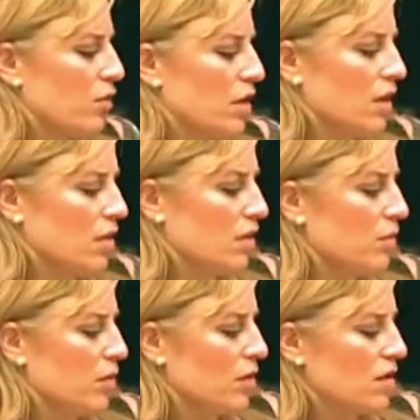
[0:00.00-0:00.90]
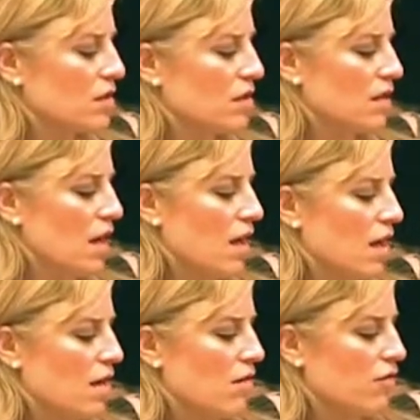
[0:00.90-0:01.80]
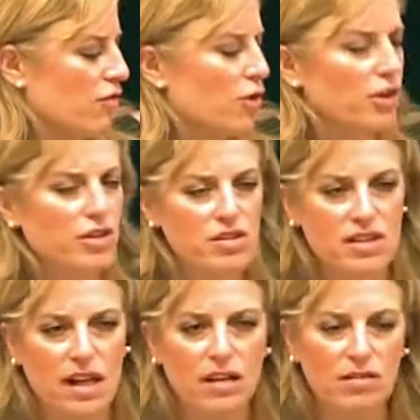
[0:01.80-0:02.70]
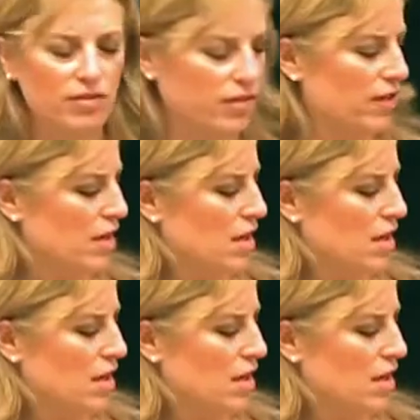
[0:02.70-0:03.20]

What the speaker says: really good books for yourself.